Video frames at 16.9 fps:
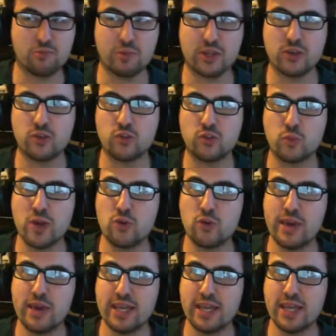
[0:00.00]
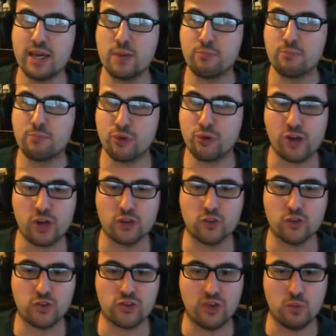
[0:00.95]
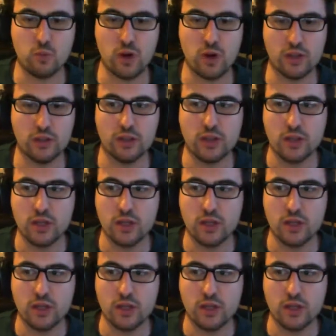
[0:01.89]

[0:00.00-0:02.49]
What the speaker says: because when you're making a product for someone,